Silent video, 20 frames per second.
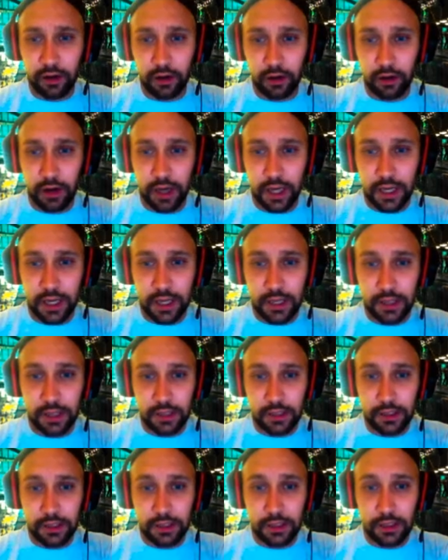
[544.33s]

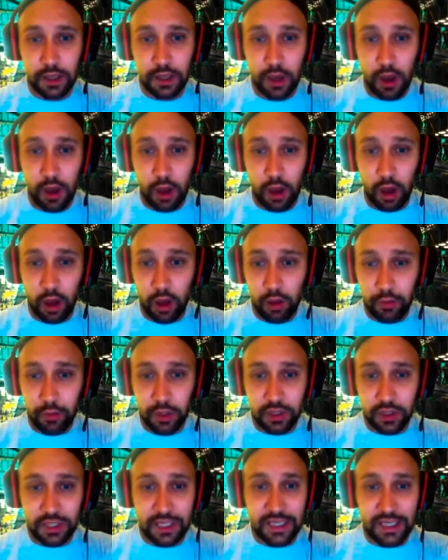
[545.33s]
is
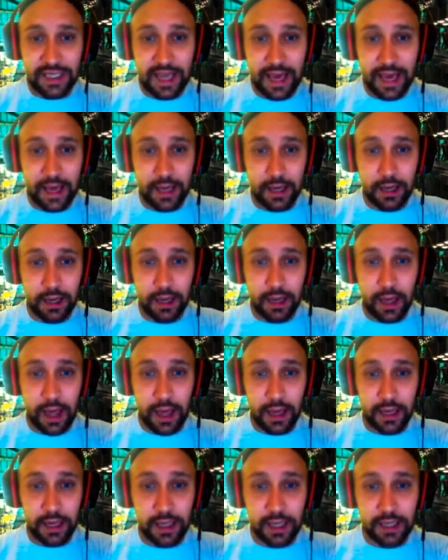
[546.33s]
almost dead, and
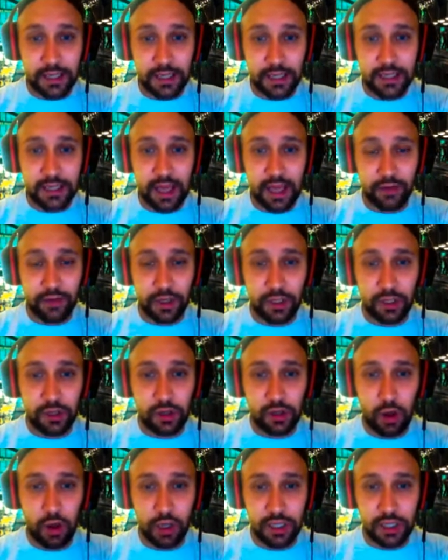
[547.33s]
he does have a
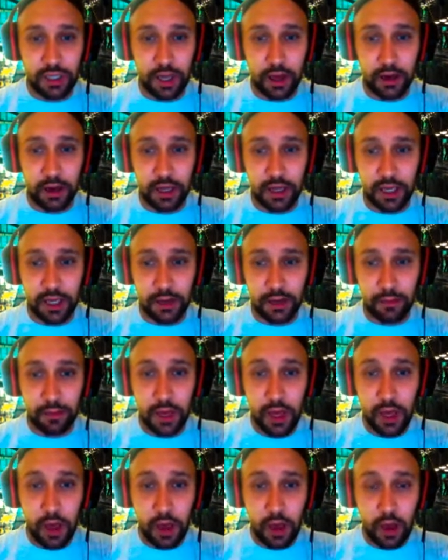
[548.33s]
taunt on him,
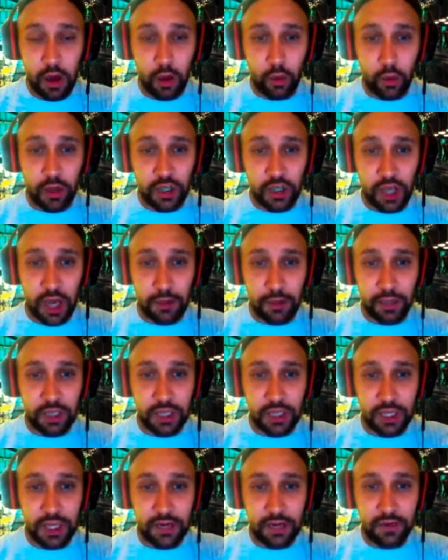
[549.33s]
which I
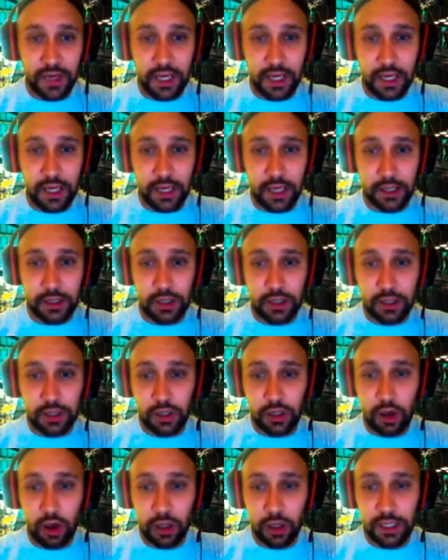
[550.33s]
believe he is
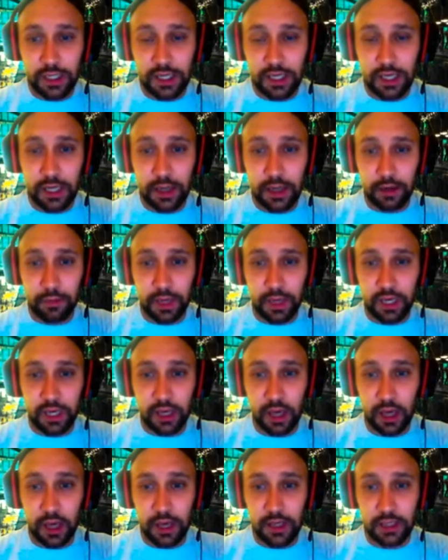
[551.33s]
taunting
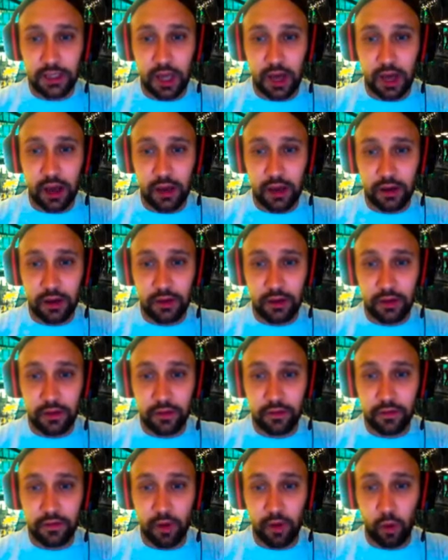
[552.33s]
because of
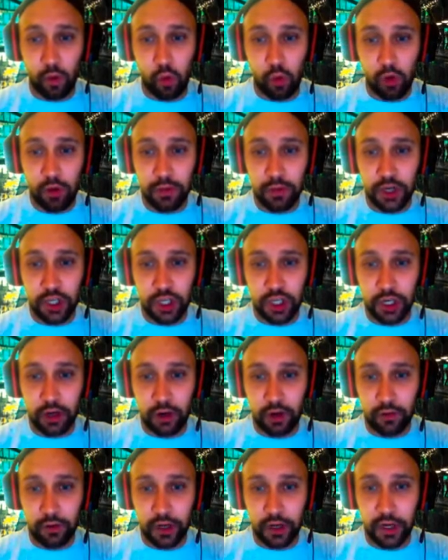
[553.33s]
War Machine
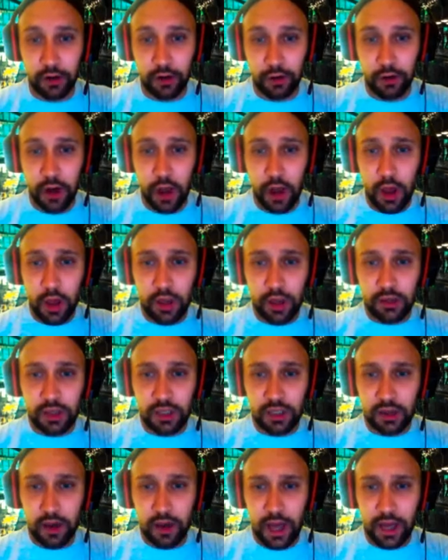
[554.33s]
over here. So let's go
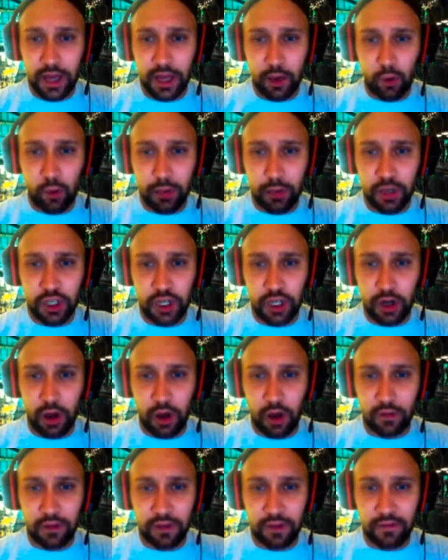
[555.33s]
ahead and get War Machine
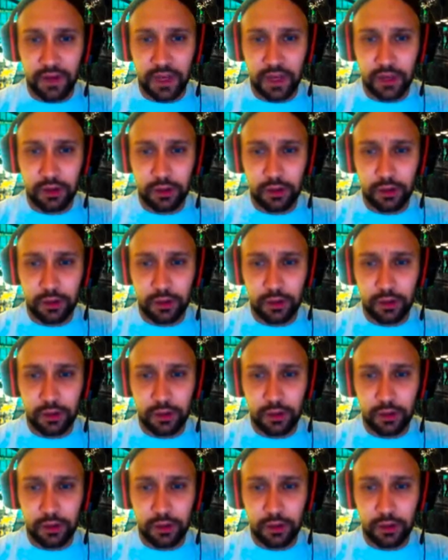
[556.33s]
off the field.